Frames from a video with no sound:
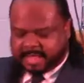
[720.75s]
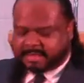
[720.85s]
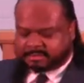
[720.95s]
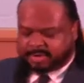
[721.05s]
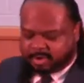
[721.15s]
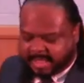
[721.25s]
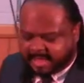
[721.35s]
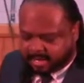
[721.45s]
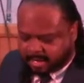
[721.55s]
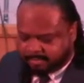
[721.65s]
I can speak on
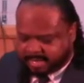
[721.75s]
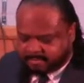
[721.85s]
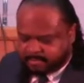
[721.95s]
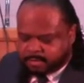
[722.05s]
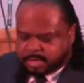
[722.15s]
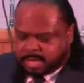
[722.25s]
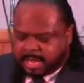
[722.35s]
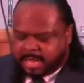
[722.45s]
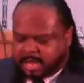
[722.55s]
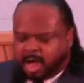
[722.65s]
that a little bit.
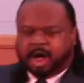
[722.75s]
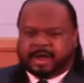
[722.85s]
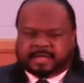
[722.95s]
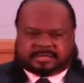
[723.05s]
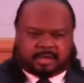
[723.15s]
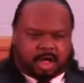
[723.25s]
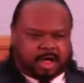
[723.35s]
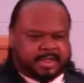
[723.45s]
All